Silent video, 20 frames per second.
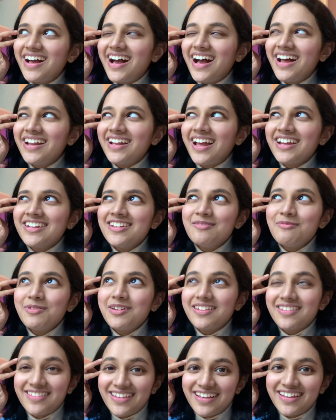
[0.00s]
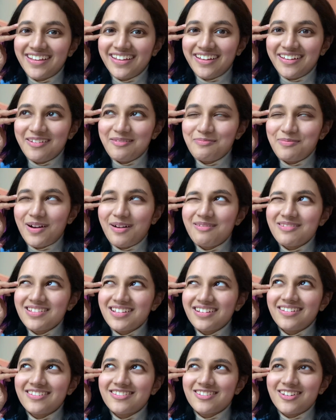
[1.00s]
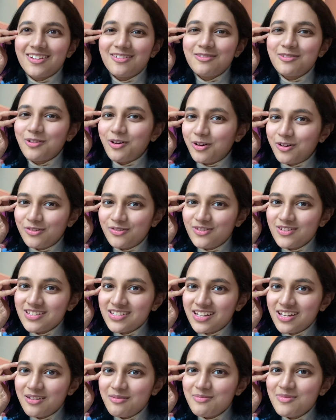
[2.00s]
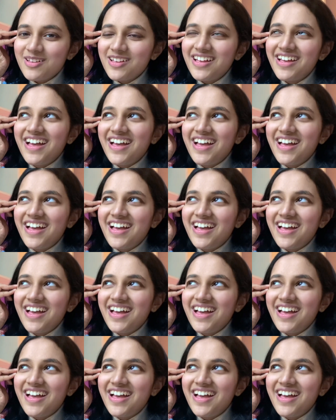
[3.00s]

And I didn't want to think it, but I was like, should I go to offers tab?